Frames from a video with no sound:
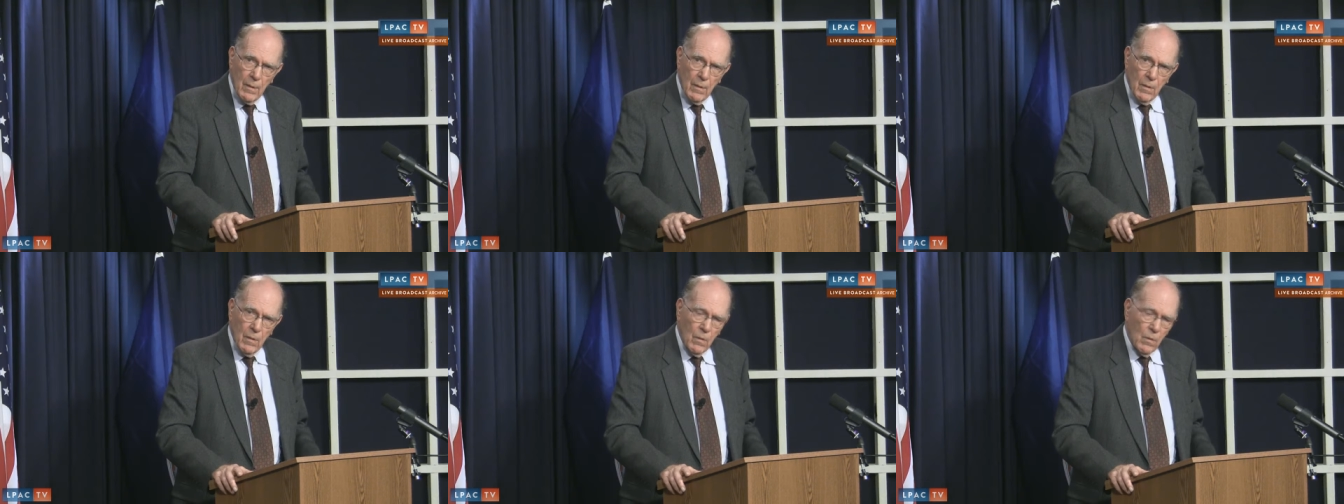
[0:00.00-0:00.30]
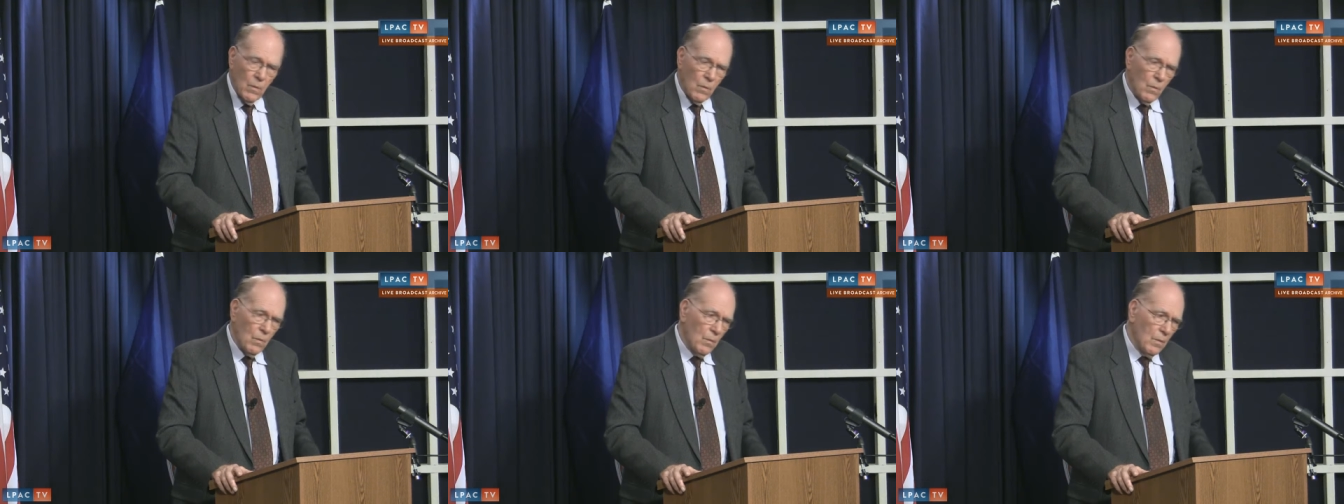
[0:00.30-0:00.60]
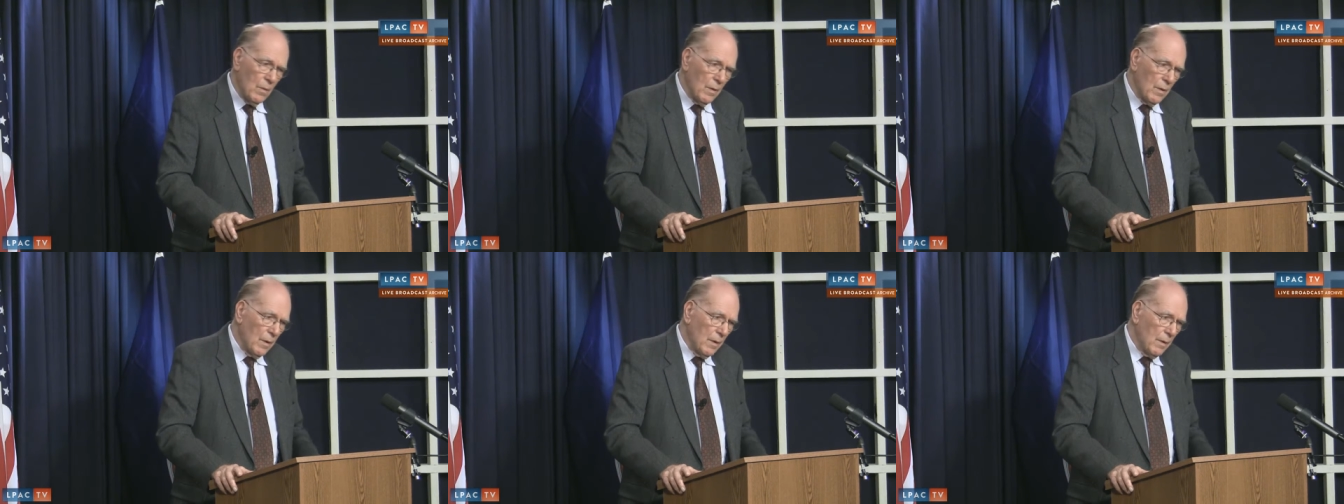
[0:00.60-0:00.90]
who
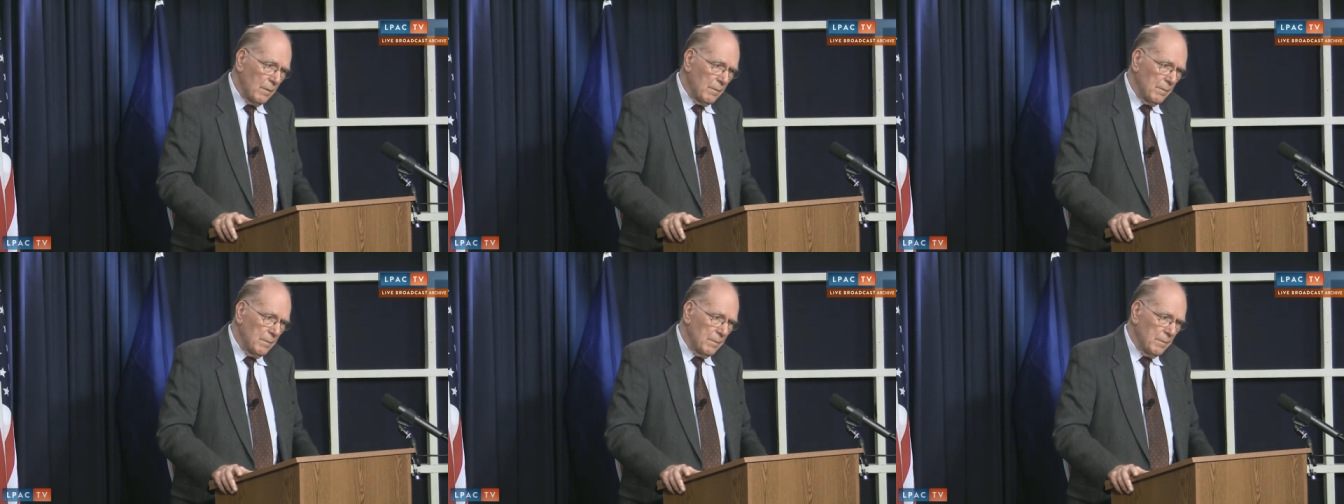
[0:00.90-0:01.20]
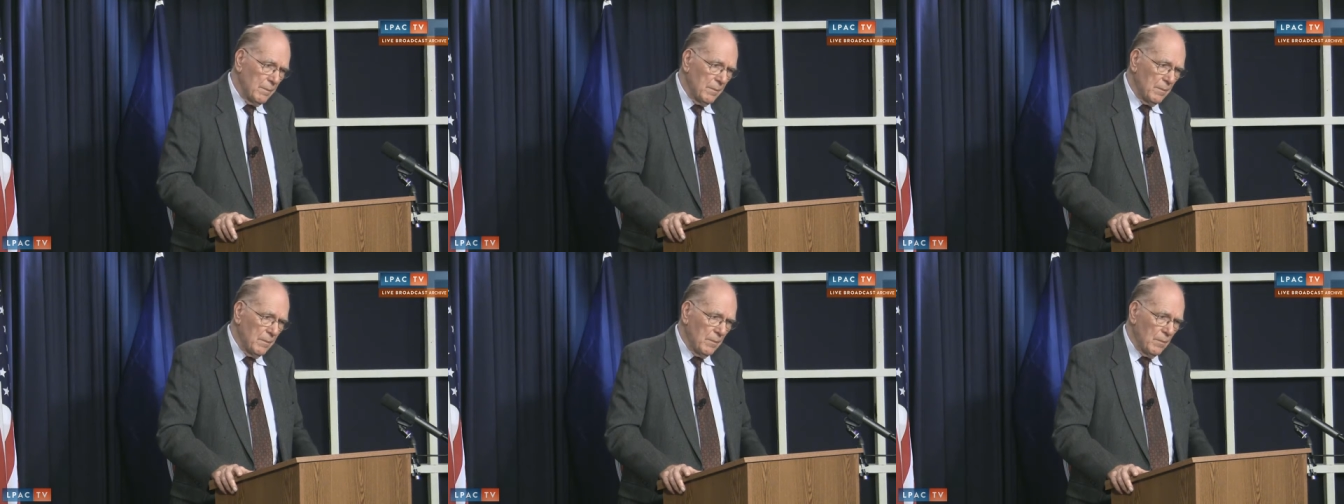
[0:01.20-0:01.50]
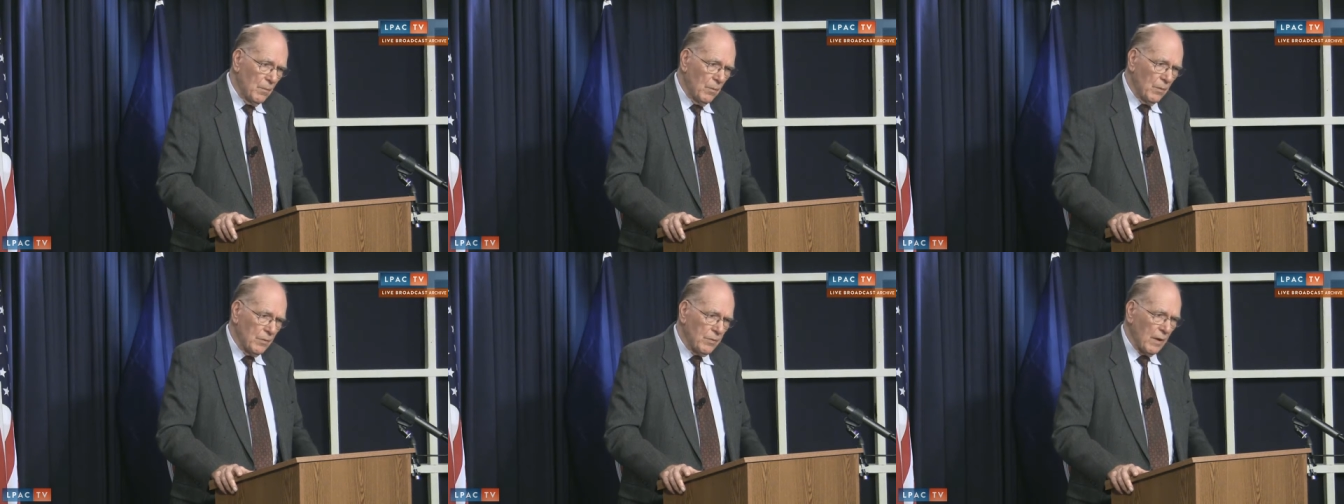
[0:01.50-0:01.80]

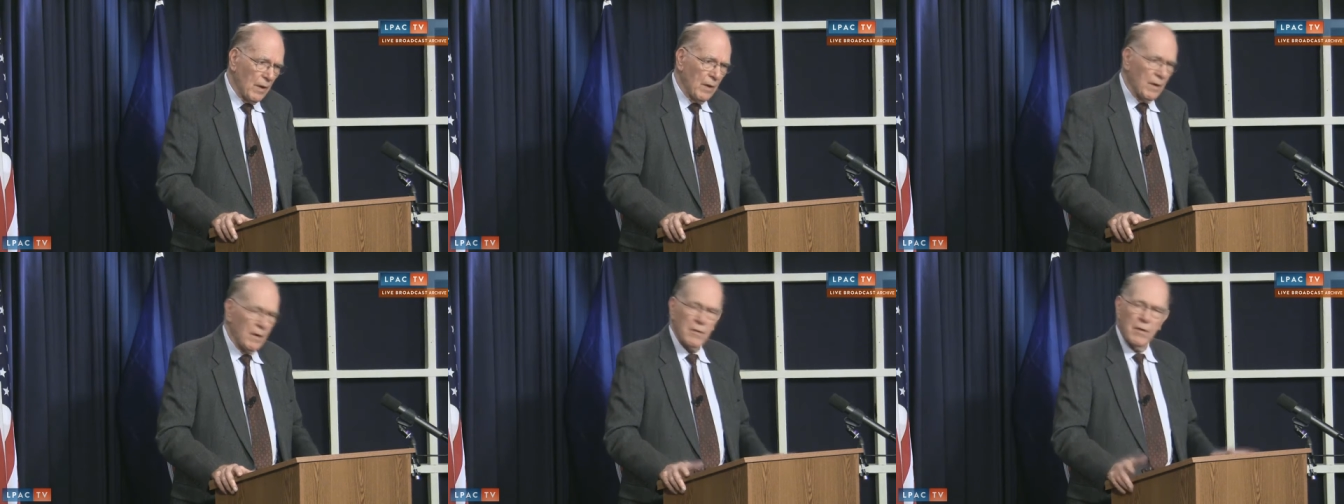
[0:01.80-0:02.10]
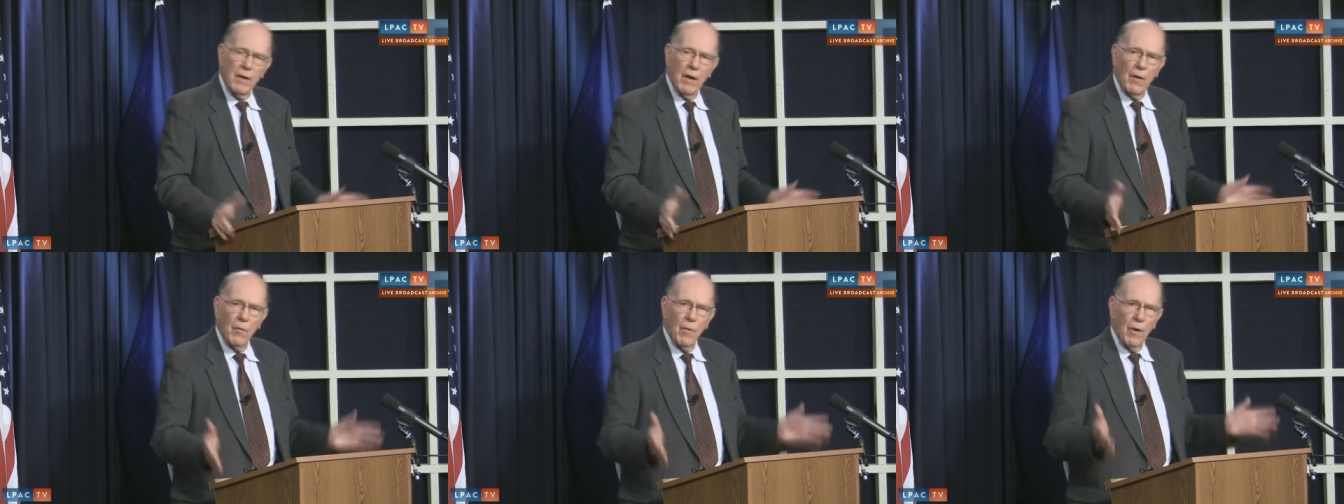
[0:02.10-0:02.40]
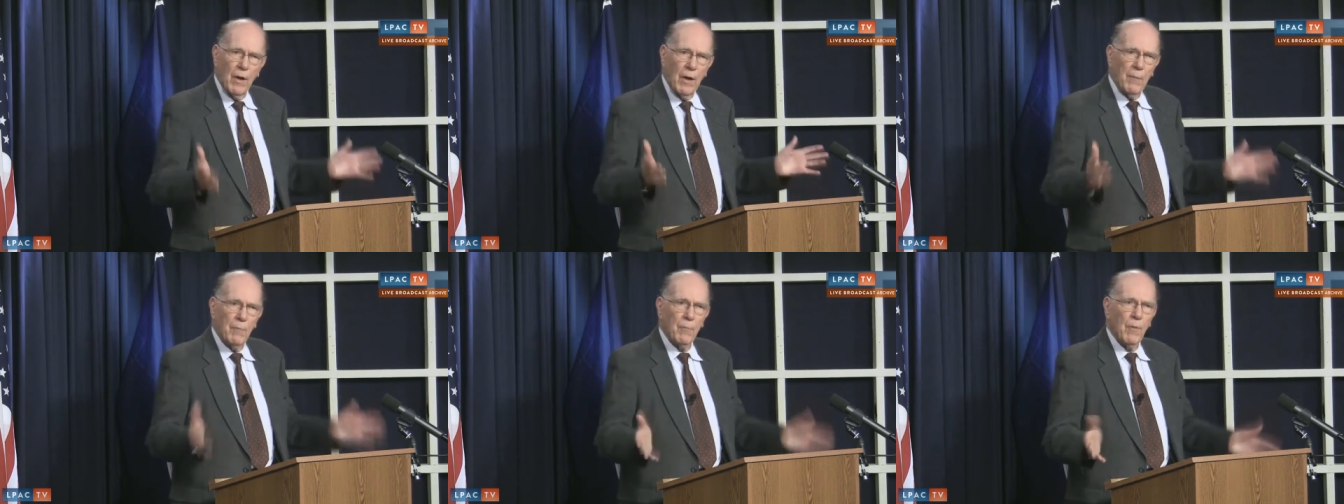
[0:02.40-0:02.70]
was in
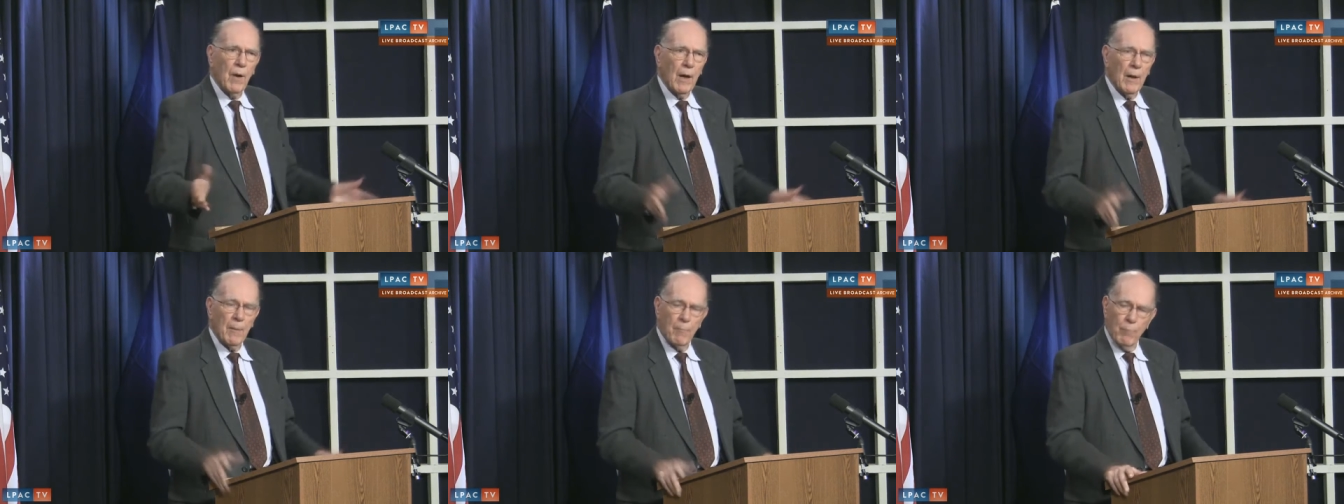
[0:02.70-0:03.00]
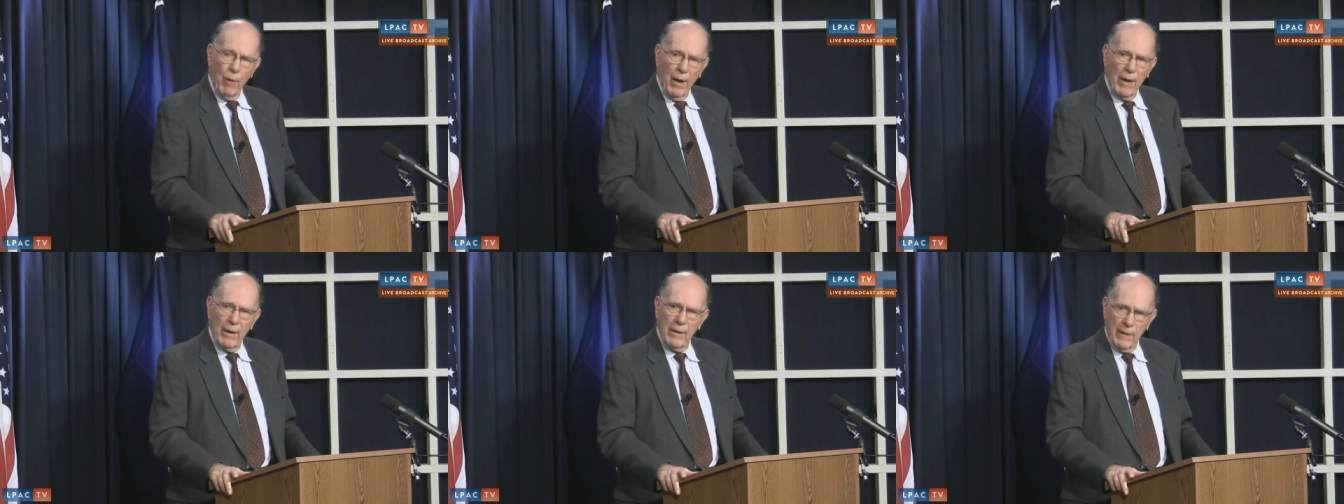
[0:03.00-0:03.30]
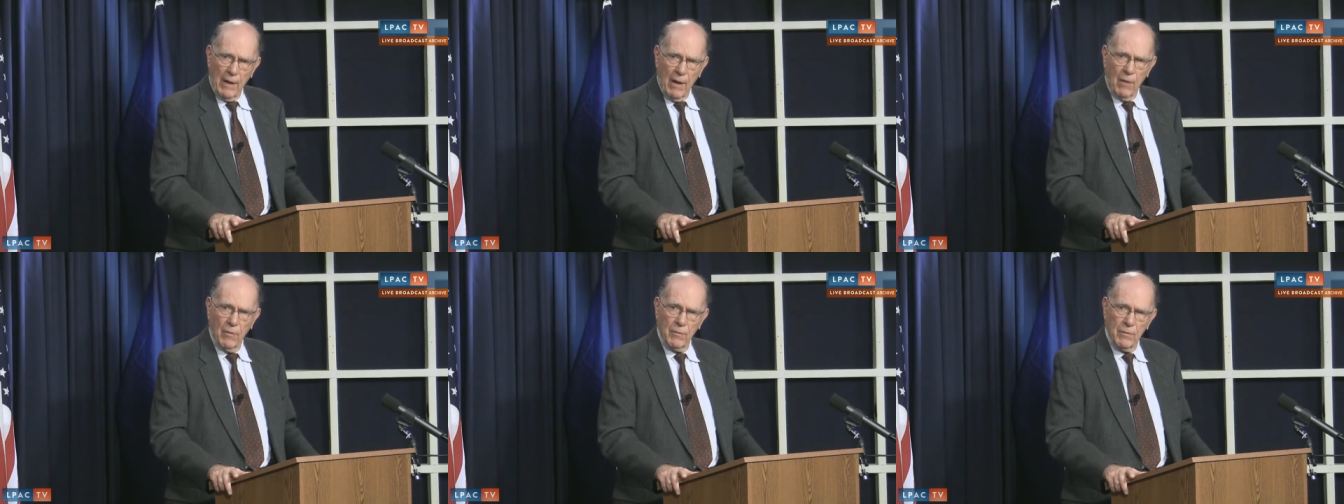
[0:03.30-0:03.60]
a
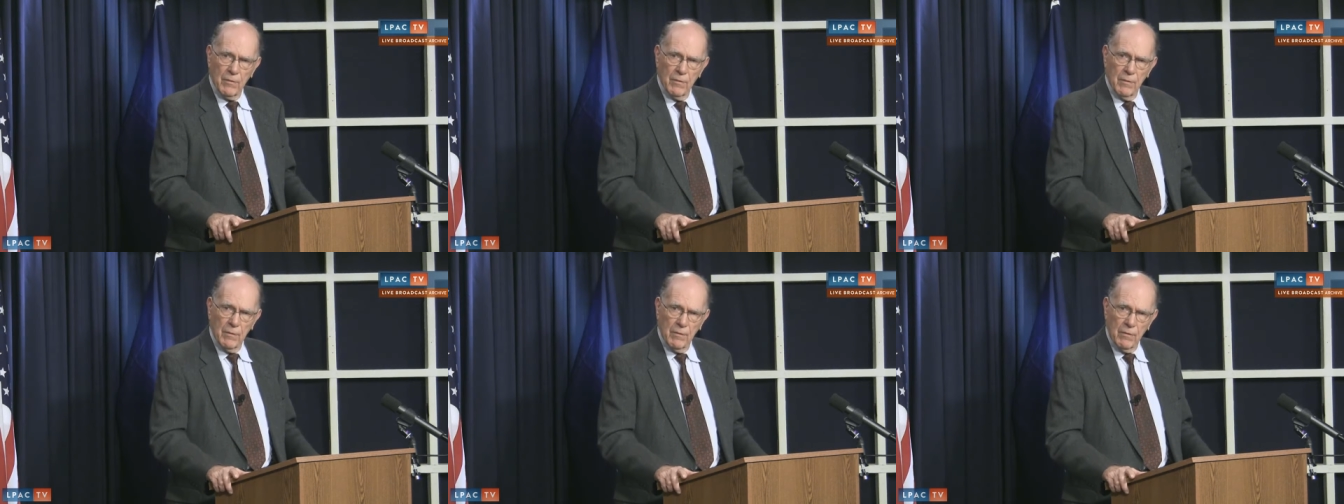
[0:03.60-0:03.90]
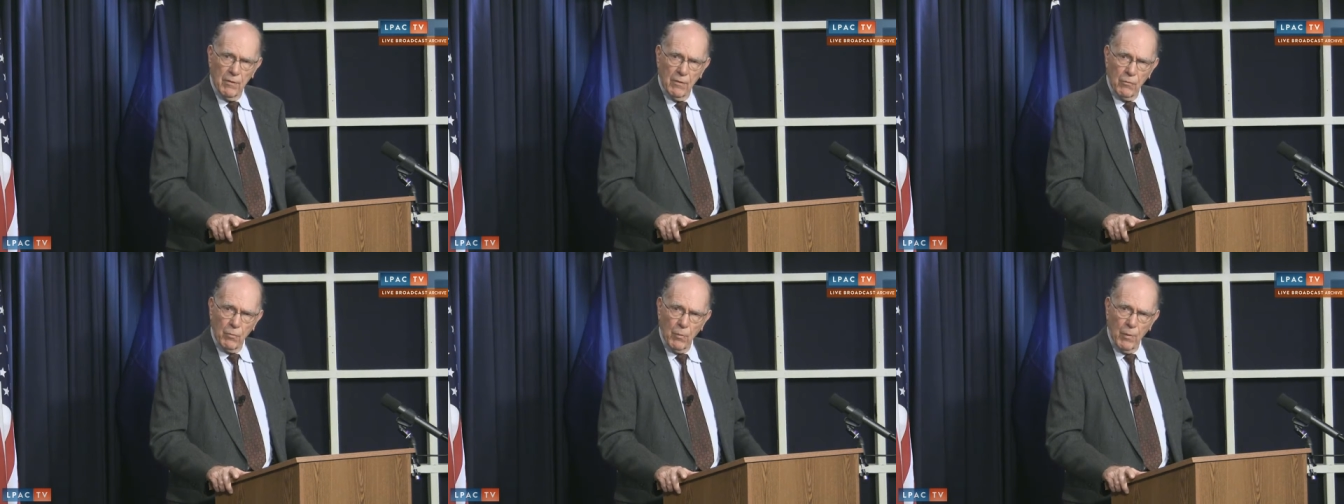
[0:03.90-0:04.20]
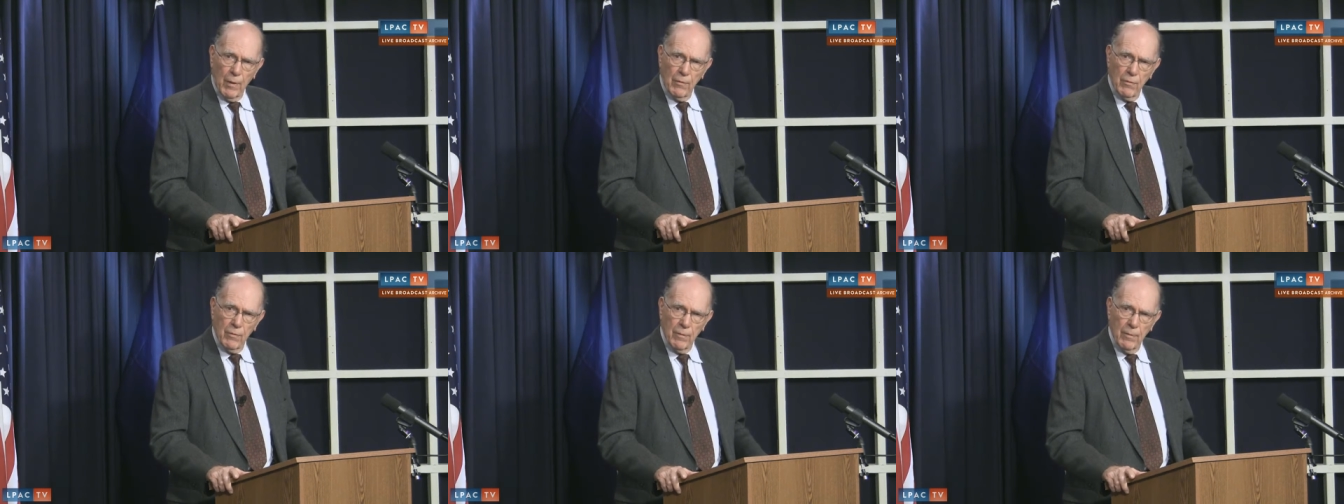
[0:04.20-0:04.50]
breakdown
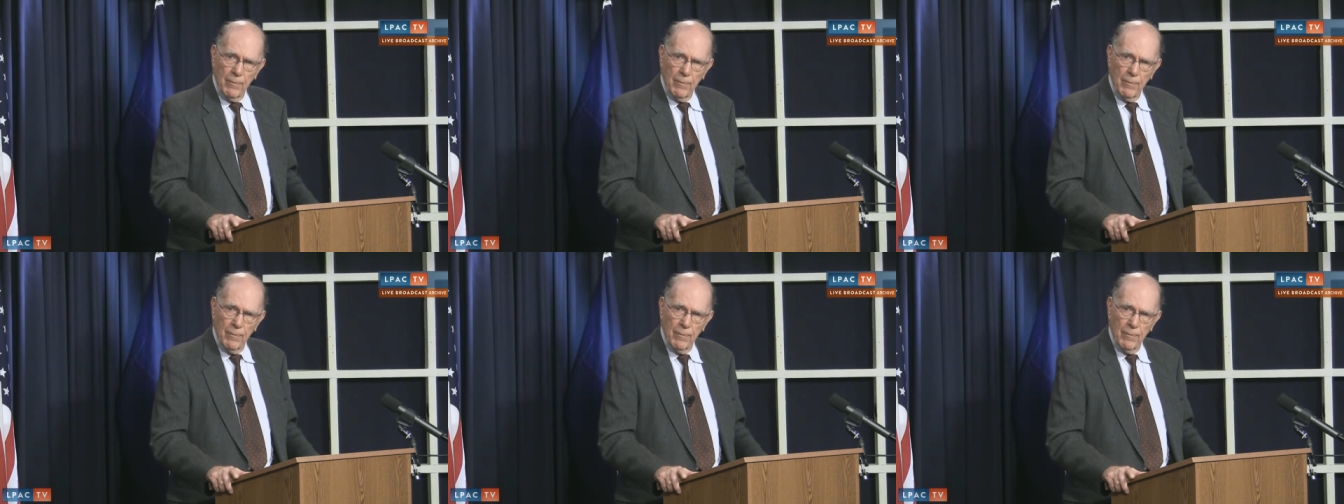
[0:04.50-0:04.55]
situation.